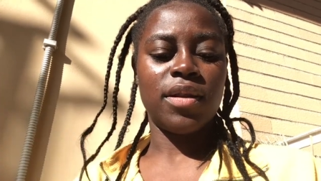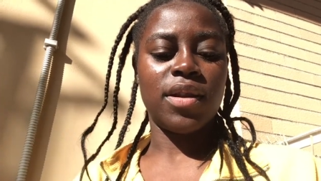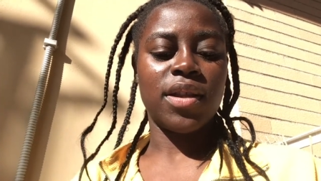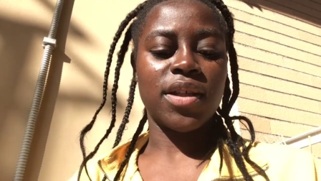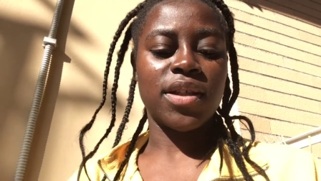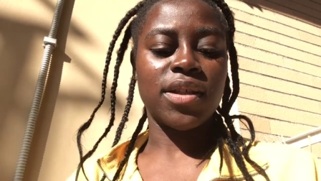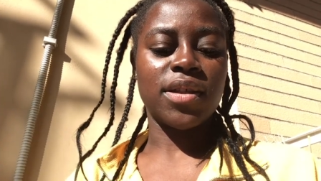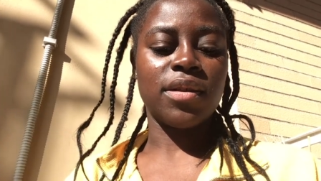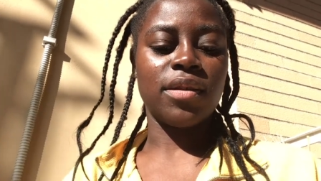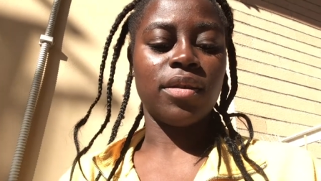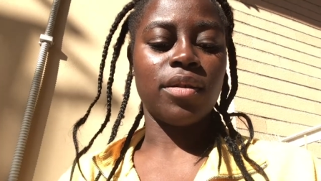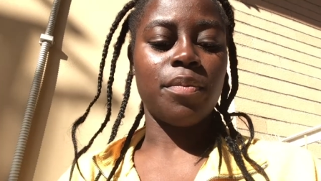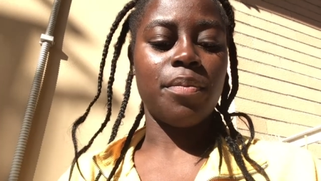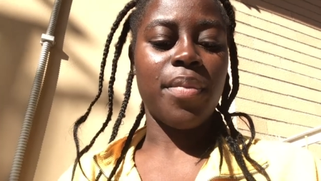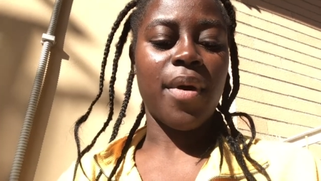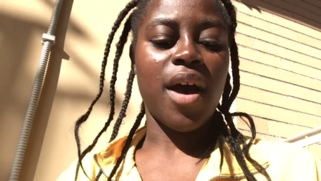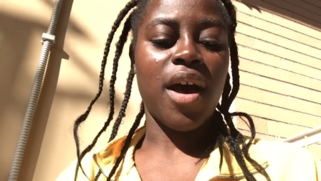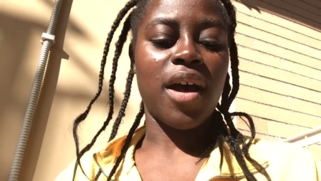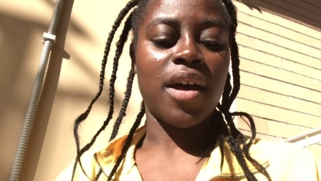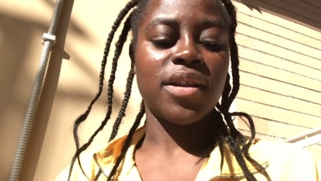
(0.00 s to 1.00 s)
this little
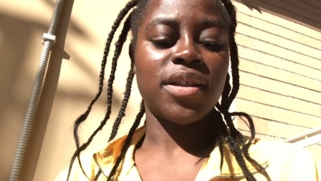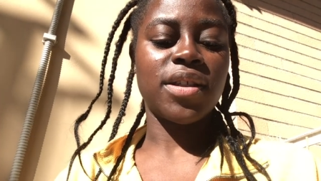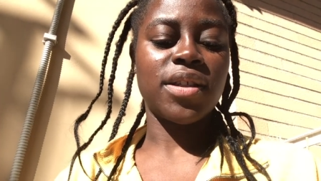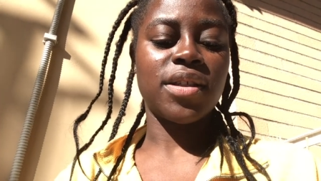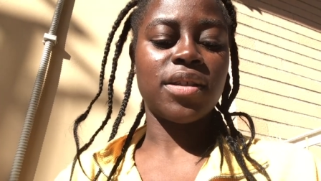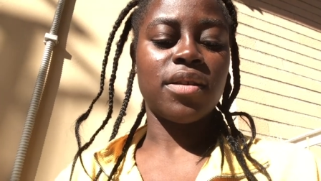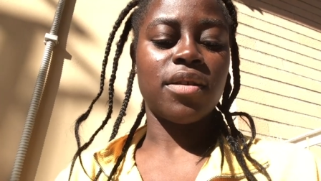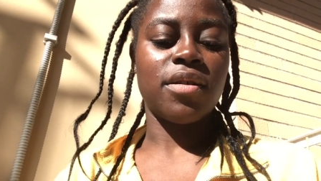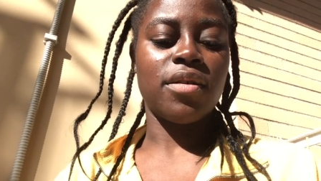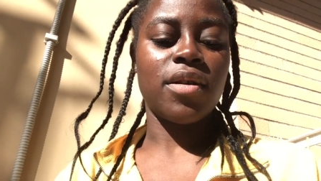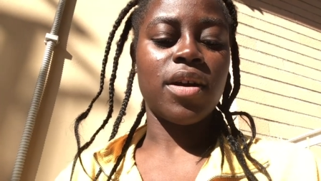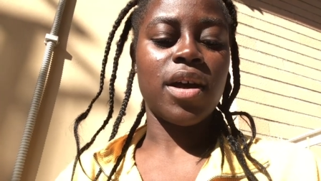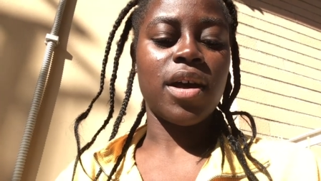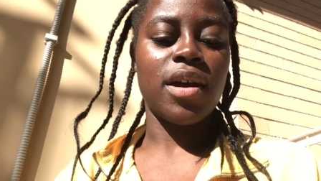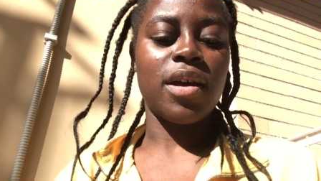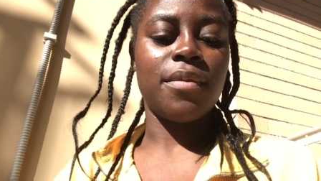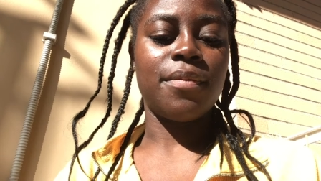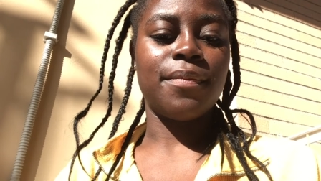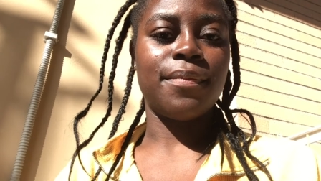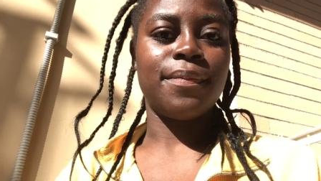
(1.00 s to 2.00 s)
pot. So
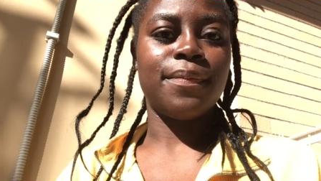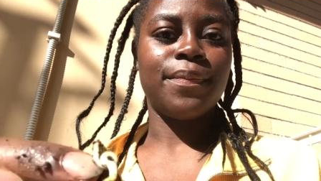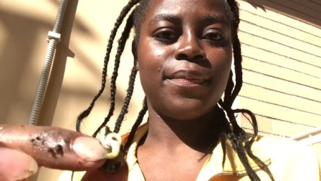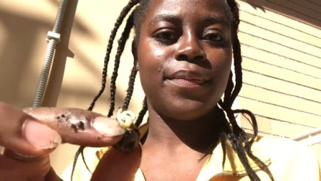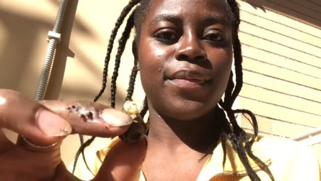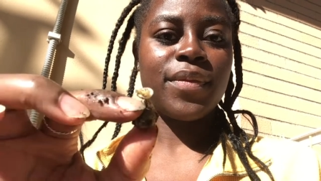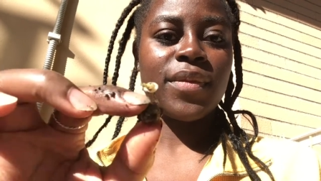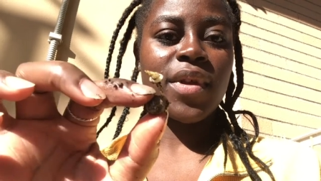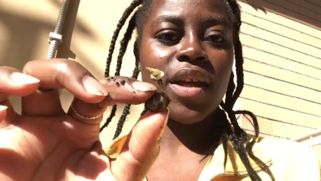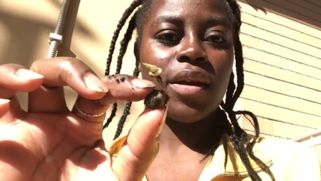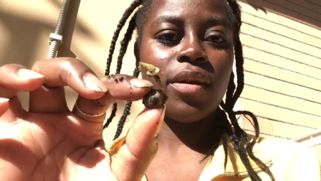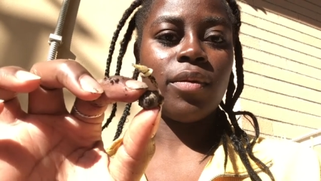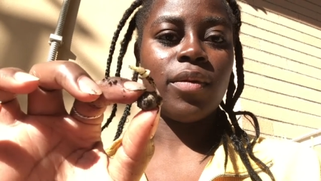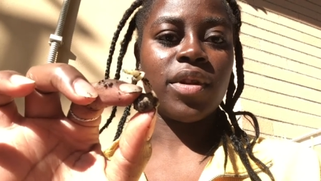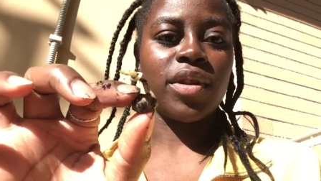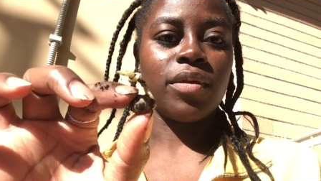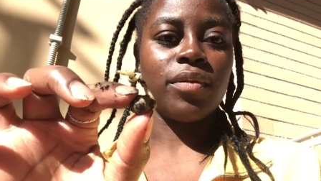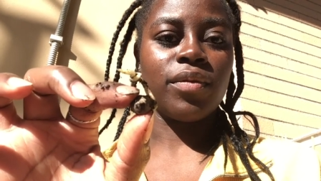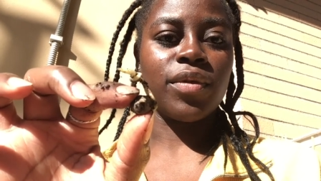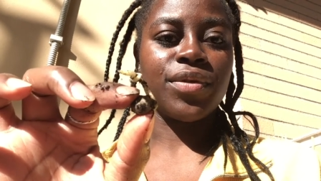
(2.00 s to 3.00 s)
I don't
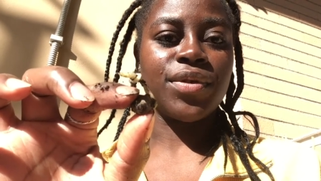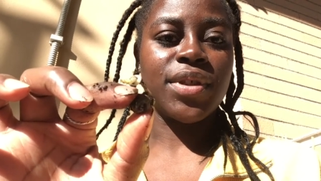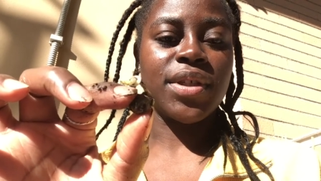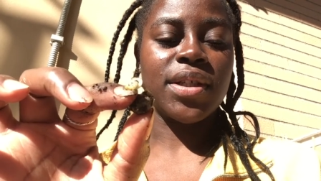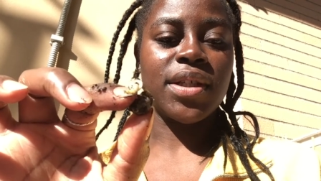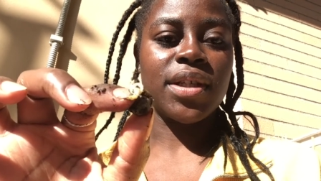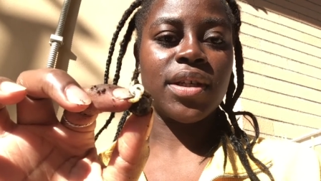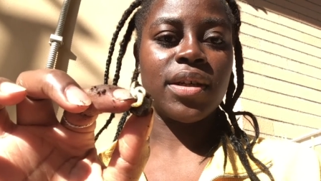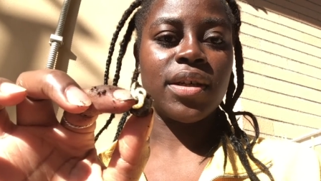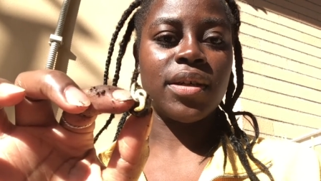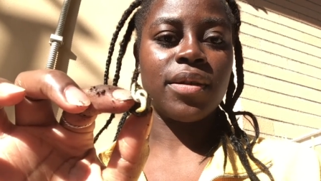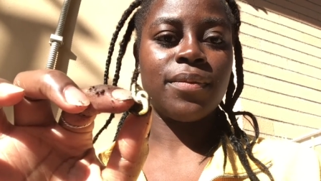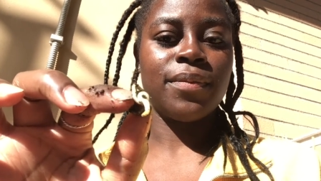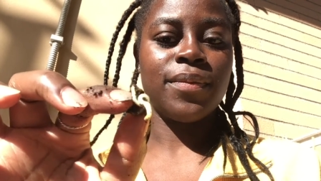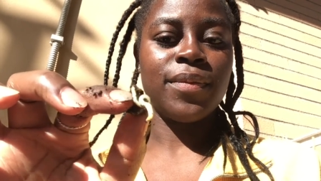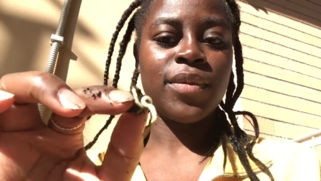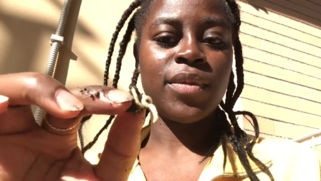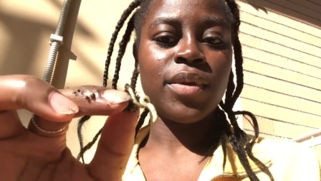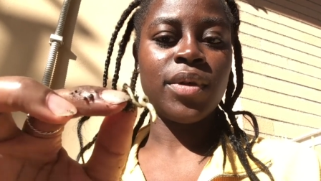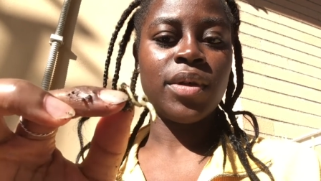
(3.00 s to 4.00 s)
want the roots to
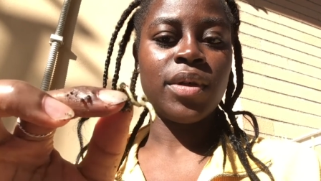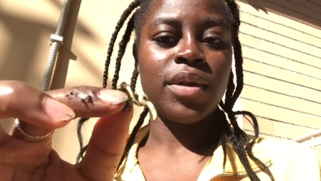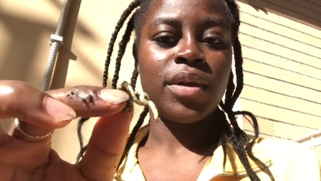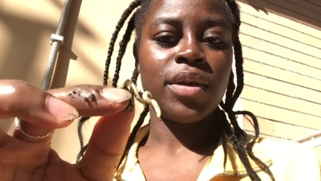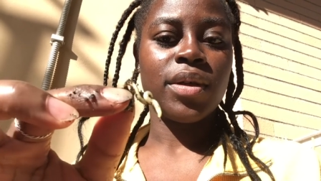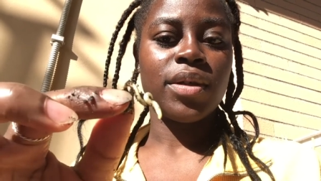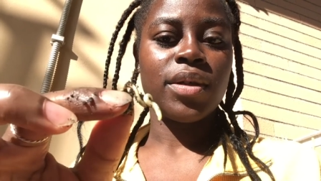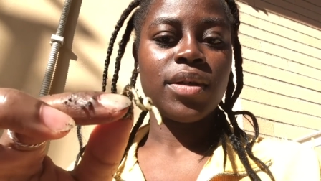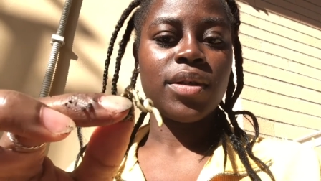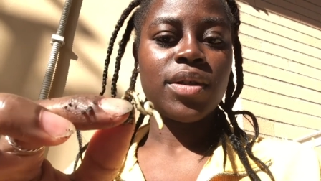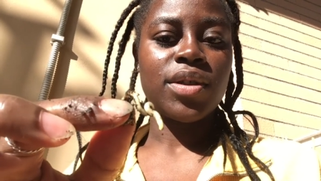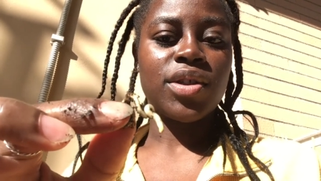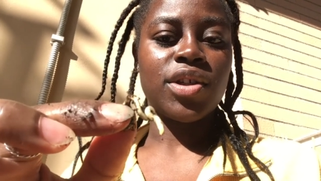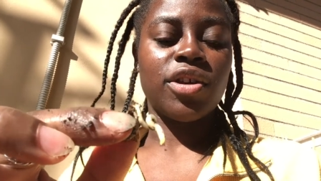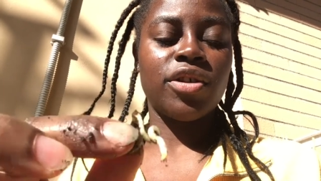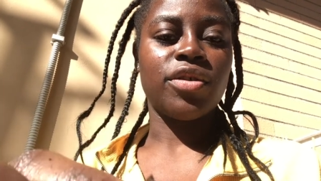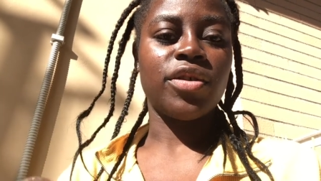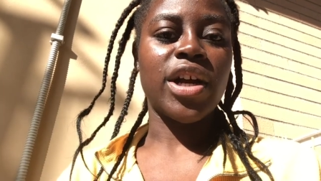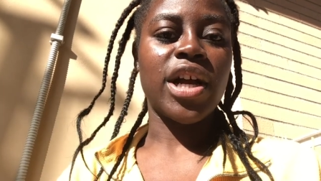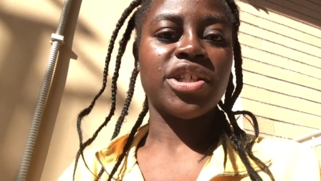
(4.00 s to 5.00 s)

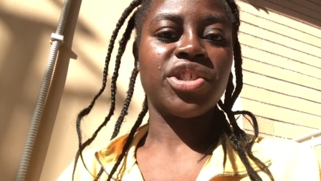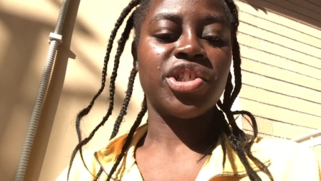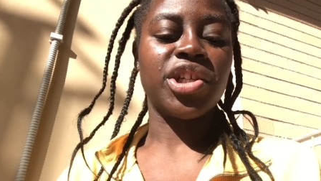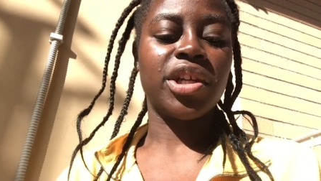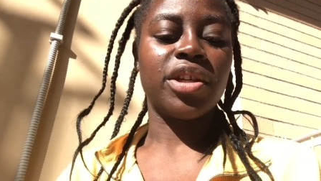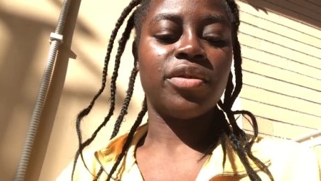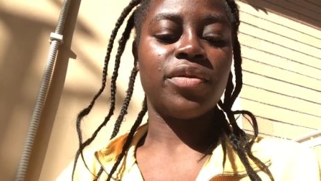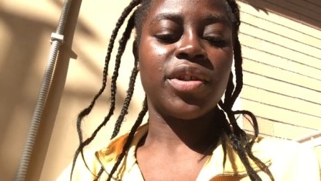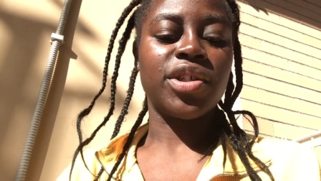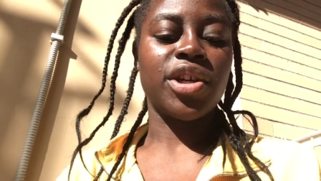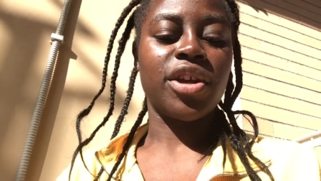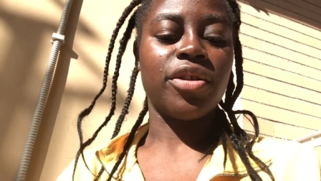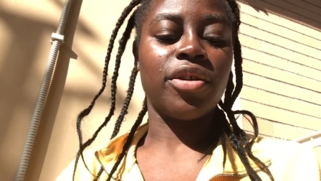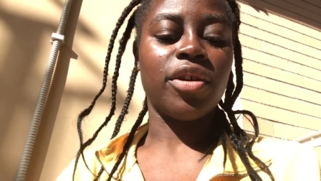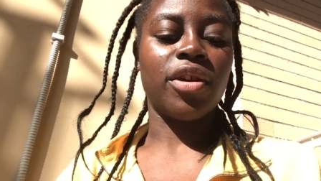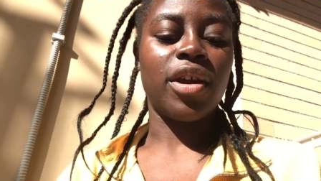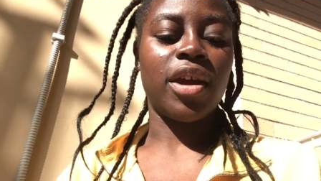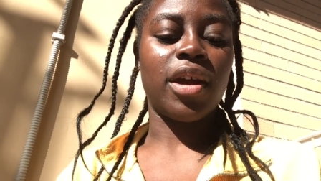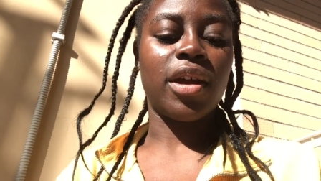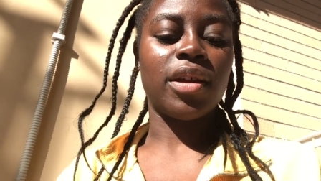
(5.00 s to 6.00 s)
start crashing into each
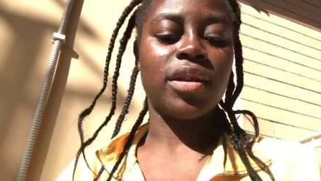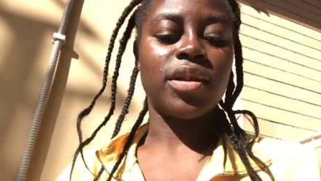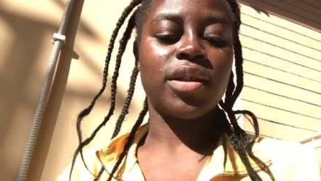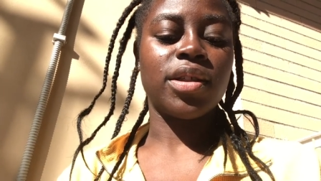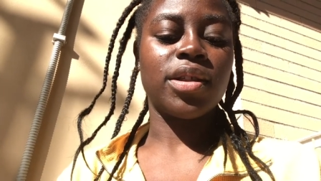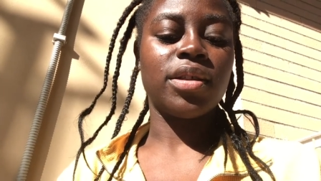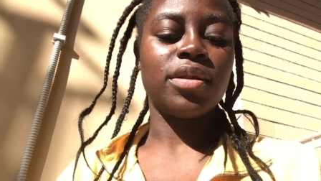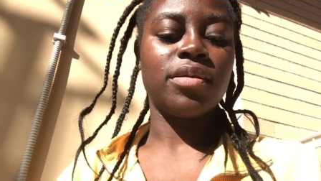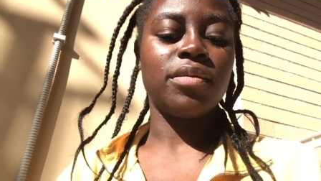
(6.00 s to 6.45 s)
other and